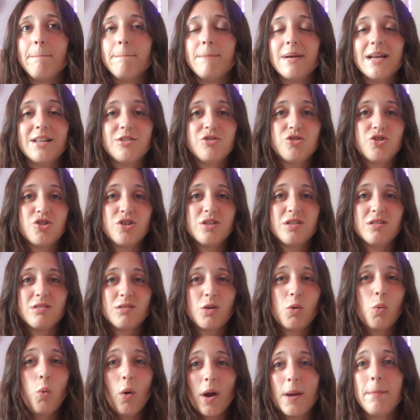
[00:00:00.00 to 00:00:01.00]
it's just
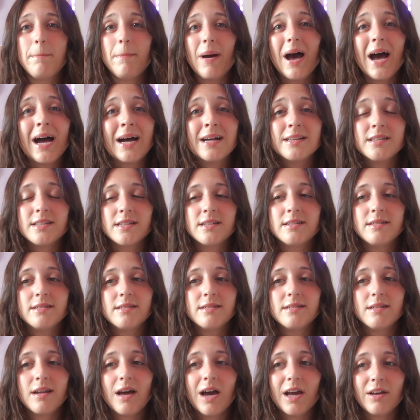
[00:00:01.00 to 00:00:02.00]
quite bad and
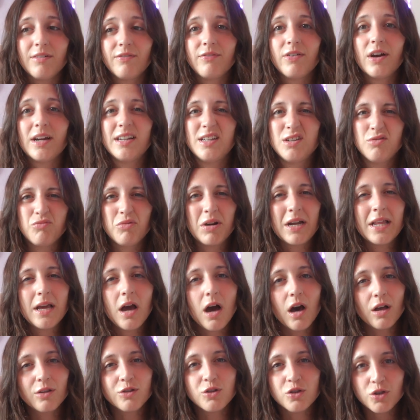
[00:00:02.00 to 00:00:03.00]
I find it really
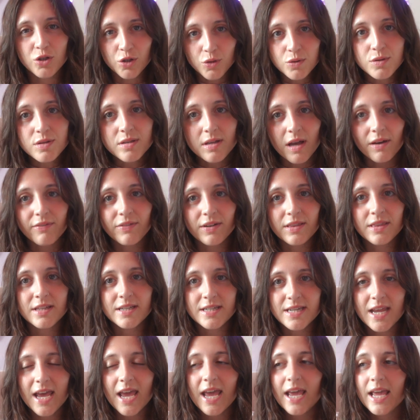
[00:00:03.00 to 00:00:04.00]
hard to do stuff in the
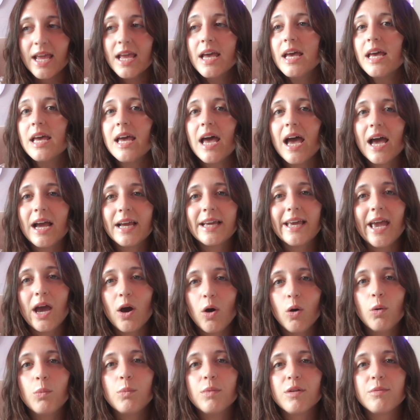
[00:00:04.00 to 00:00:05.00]
day and get
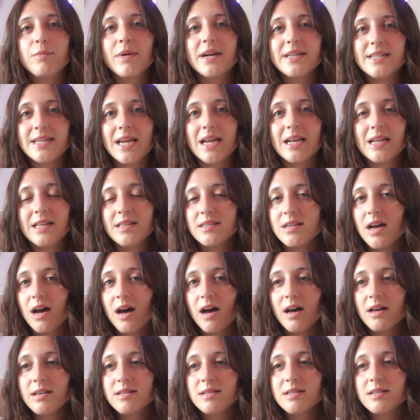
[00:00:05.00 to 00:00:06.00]
on with my daily
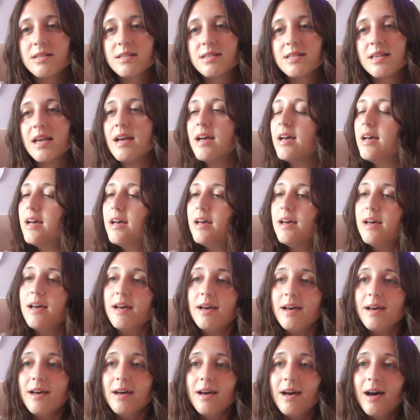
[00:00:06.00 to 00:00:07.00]
tasks.
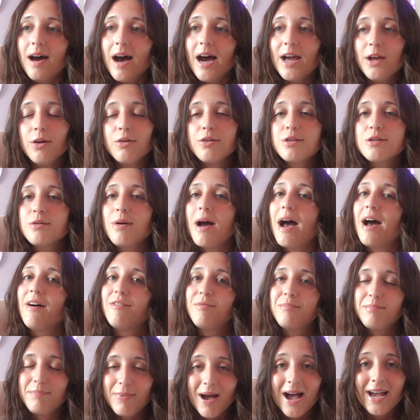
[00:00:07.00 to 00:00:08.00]
I also
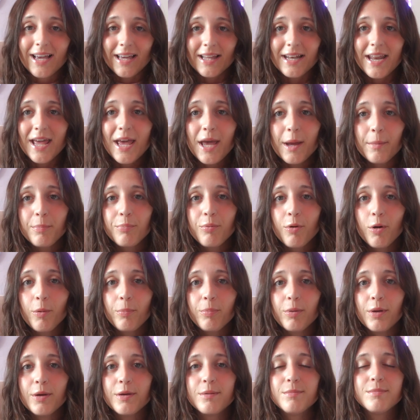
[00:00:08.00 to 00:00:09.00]
have back and hip
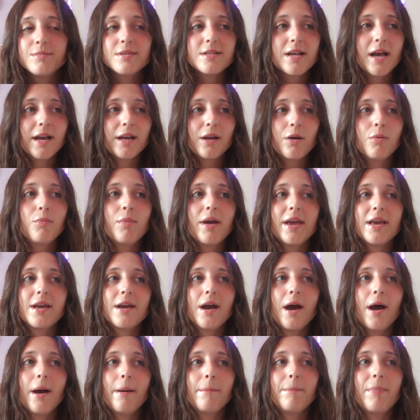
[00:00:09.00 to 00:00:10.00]
problems. I can
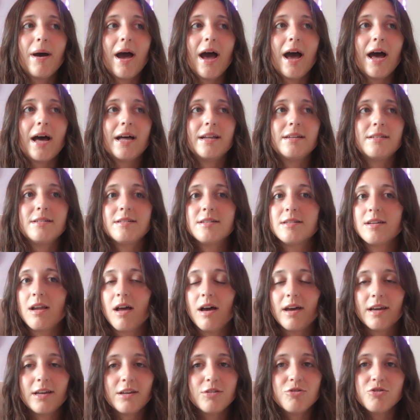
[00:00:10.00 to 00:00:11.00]
wake up and
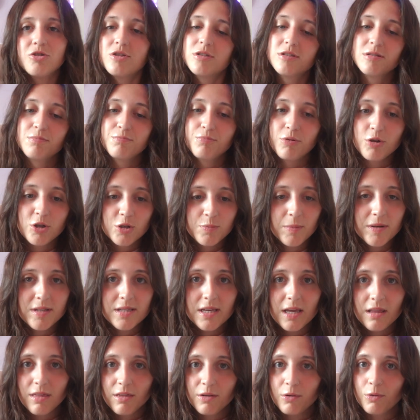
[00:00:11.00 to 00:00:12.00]
I can just brush my
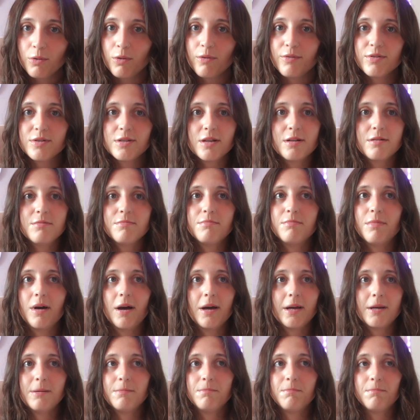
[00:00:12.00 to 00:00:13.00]
teeth and all of a sudden
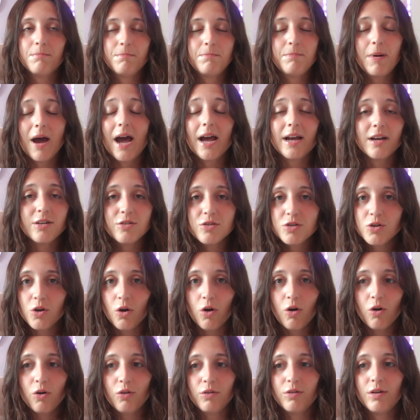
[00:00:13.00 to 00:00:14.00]
my back is
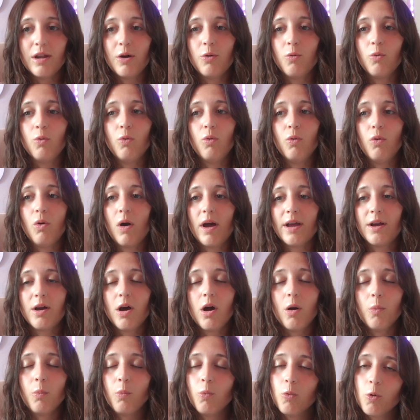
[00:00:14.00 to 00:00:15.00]
gone, or I
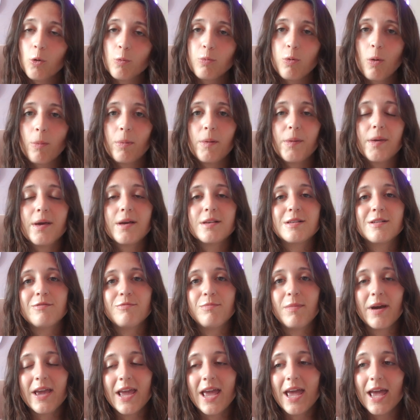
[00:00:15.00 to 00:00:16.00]
can't walk properly because of
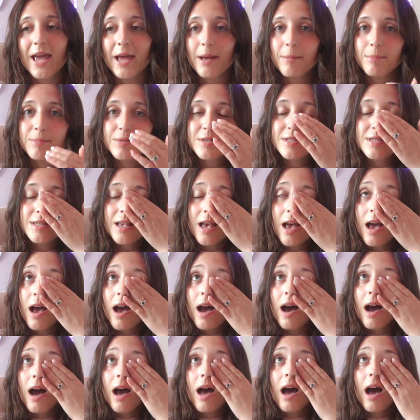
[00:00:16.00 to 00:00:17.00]
my hips.
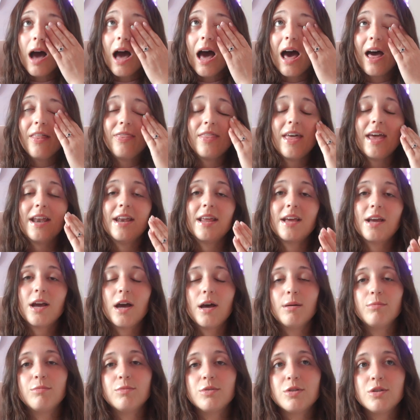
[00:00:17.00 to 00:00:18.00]
And then it
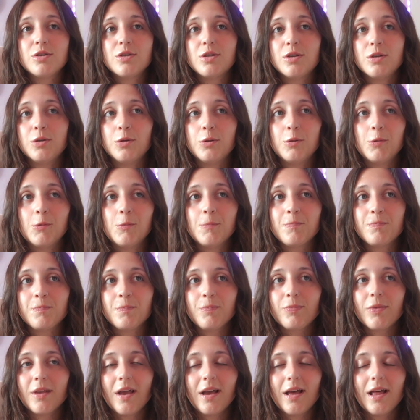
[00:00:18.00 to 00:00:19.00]
comes to
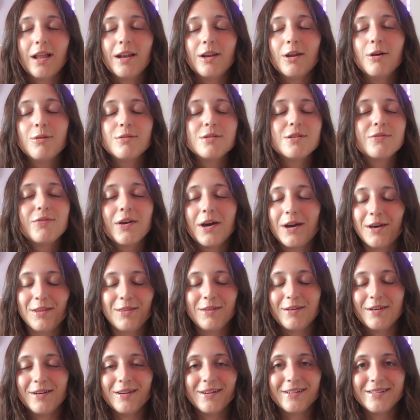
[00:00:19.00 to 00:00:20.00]
loads of
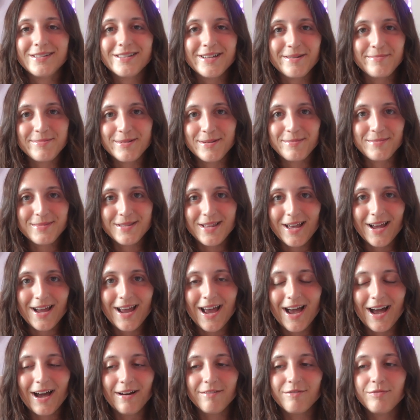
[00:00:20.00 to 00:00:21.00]
other symptoms that I
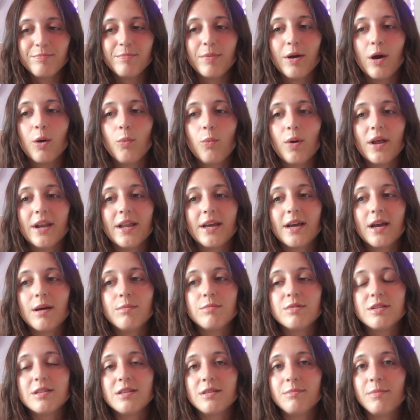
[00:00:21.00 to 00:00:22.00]
have. But when it
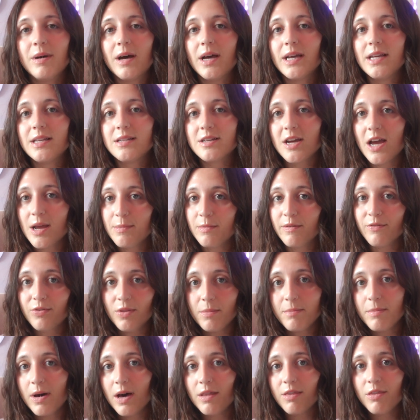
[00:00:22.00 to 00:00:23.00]
comes to my time of the
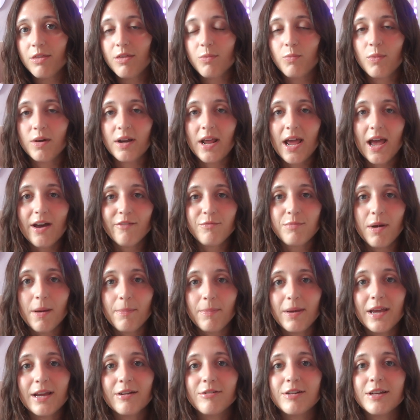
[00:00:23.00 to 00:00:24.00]
month, when I have my
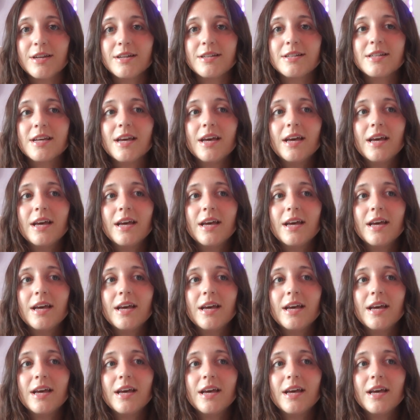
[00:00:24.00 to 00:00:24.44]
period,